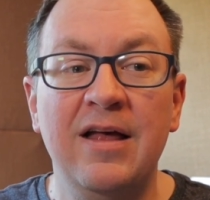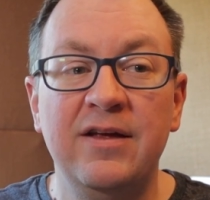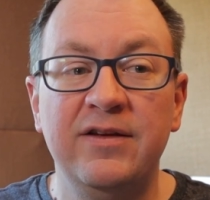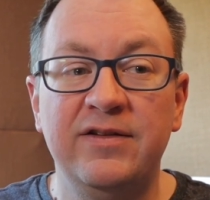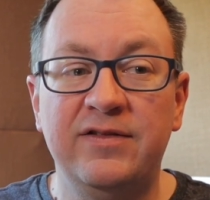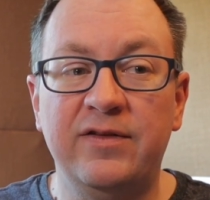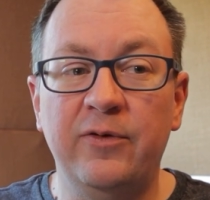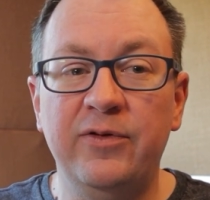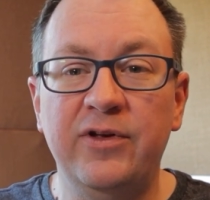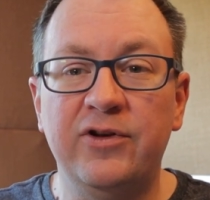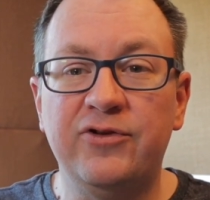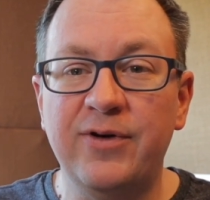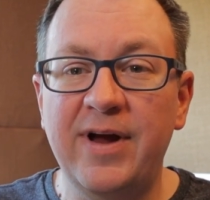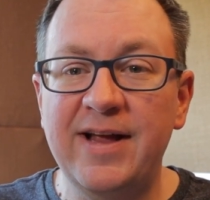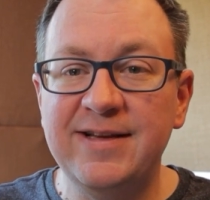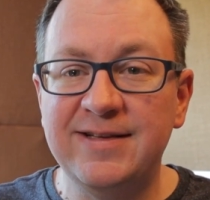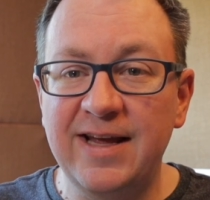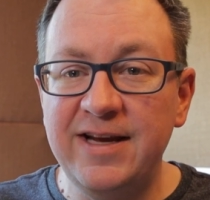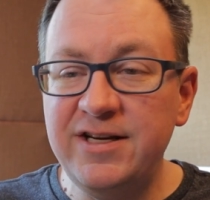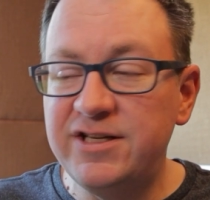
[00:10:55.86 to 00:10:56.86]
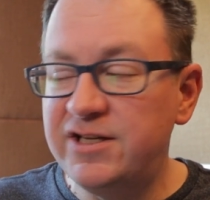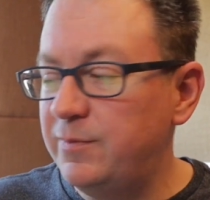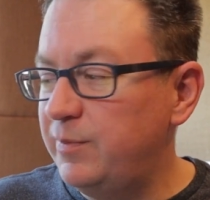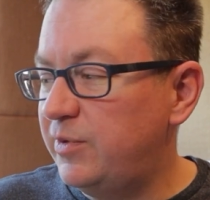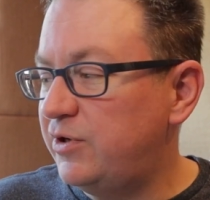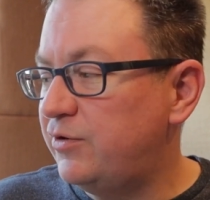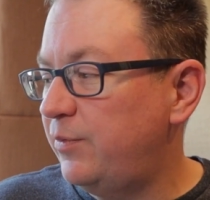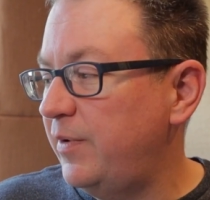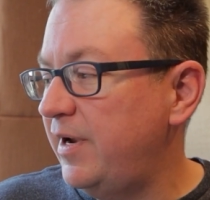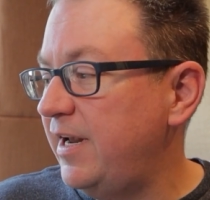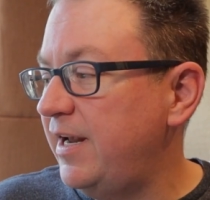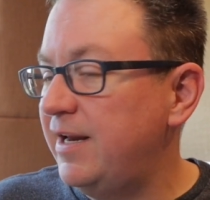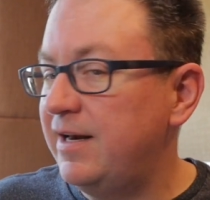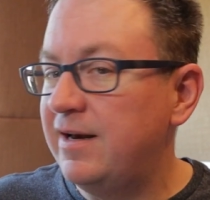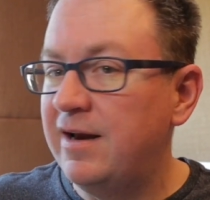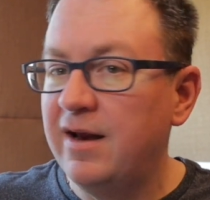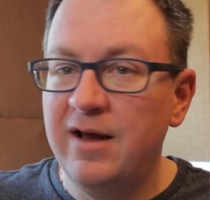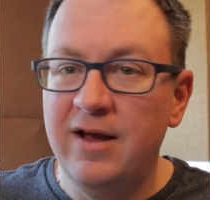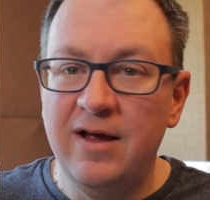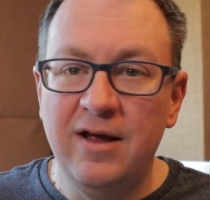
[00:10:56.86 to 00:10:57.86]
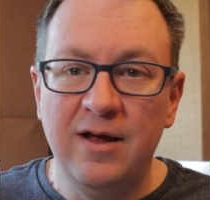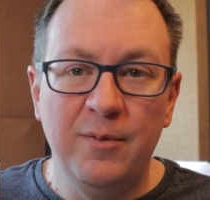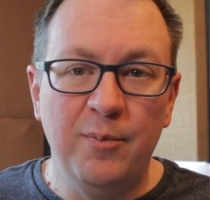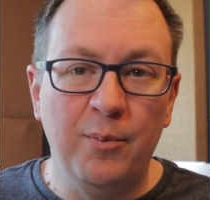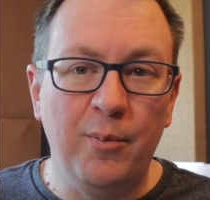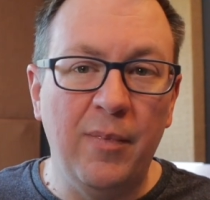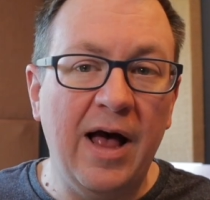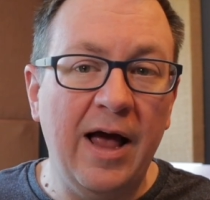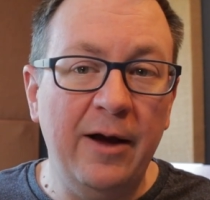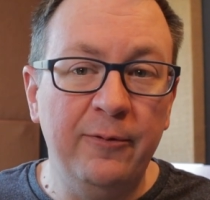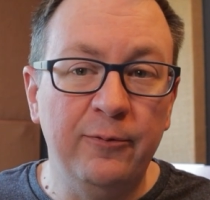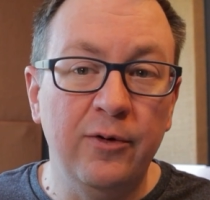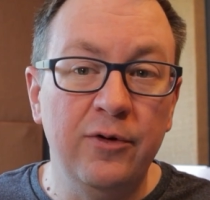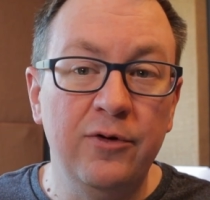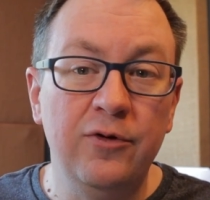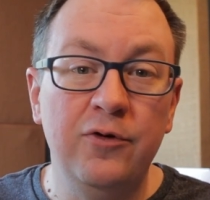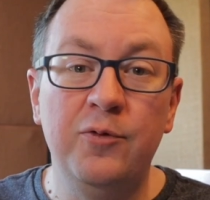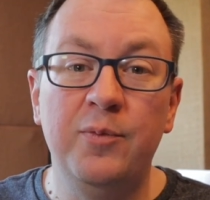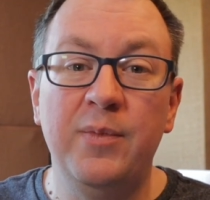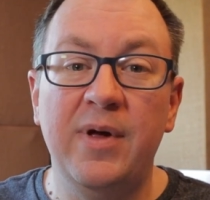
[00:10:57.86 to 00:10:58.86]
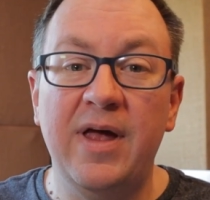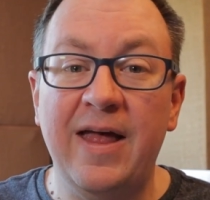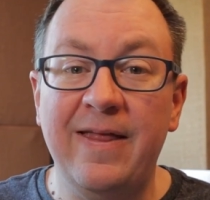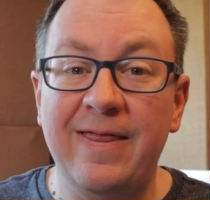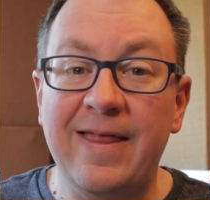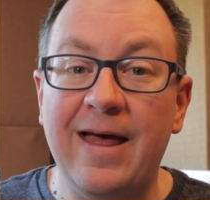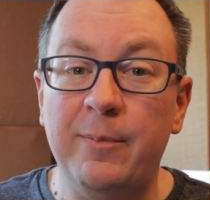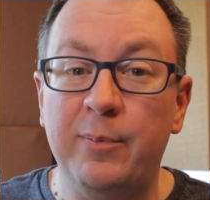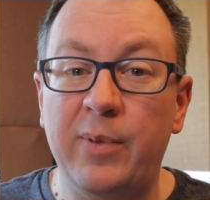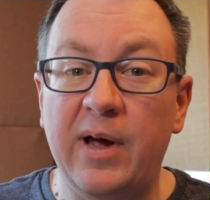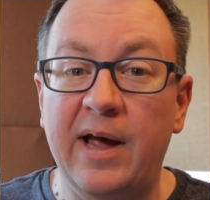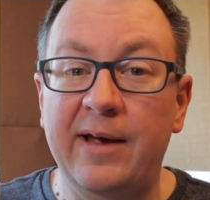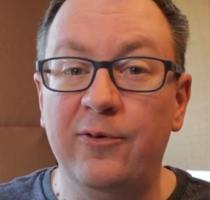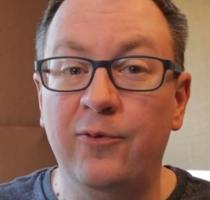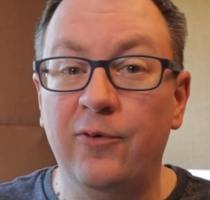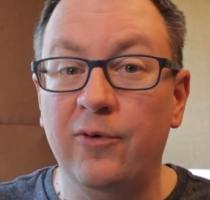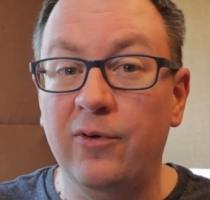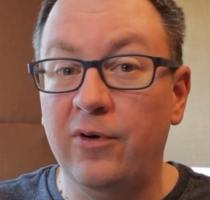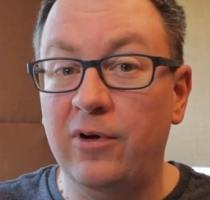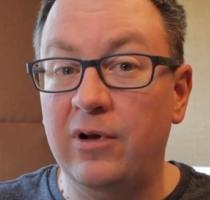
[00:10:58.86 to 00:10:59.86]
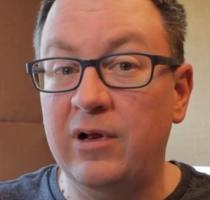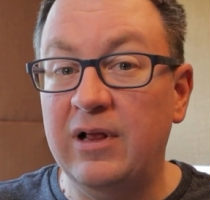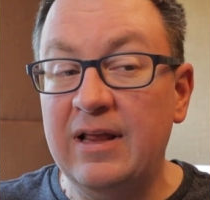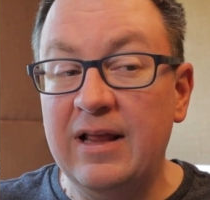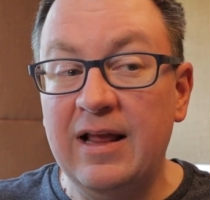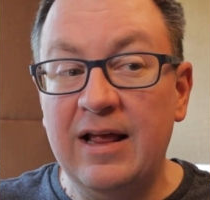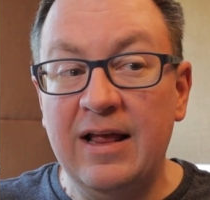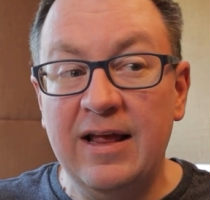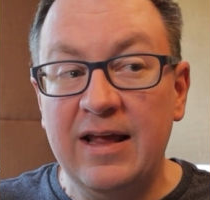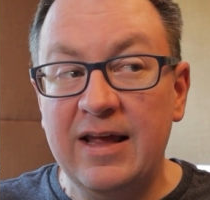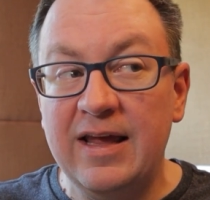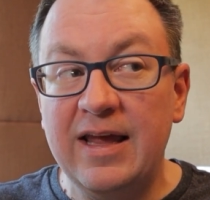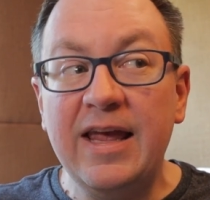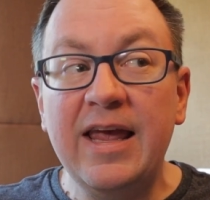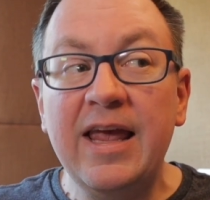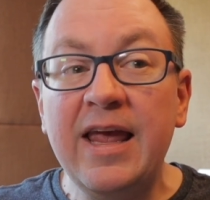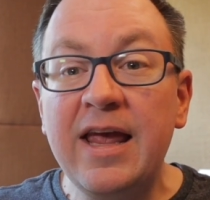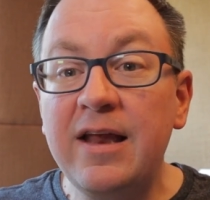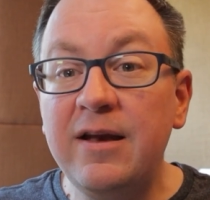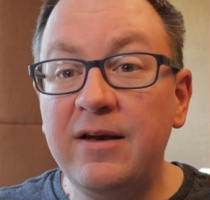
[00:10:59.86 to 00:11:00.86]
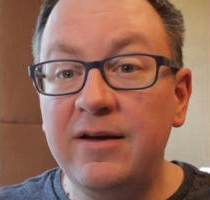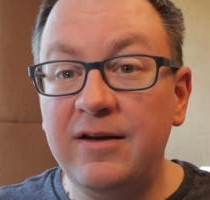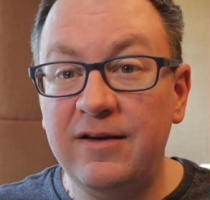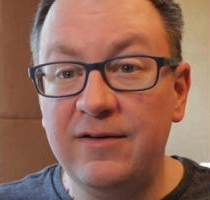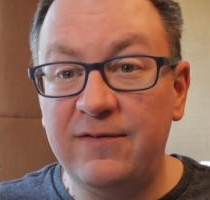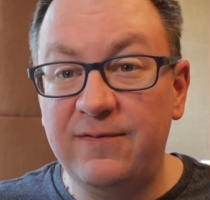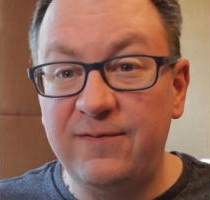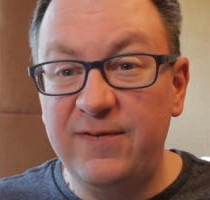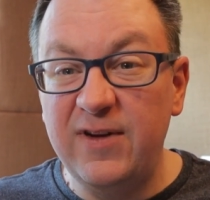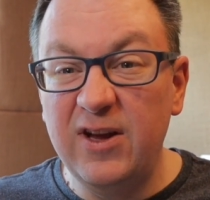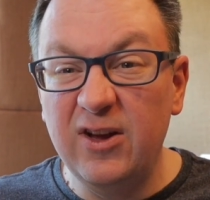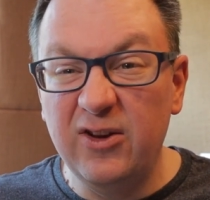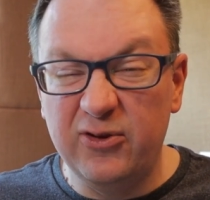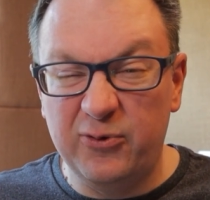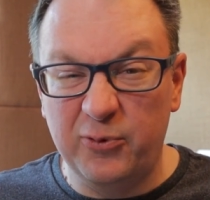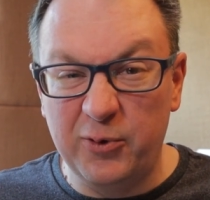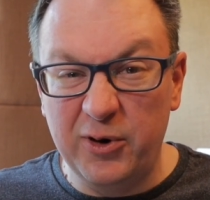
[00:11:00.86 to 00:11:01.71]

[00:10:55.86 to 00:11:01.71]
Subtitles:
So the translation between my room and that binaural, it feels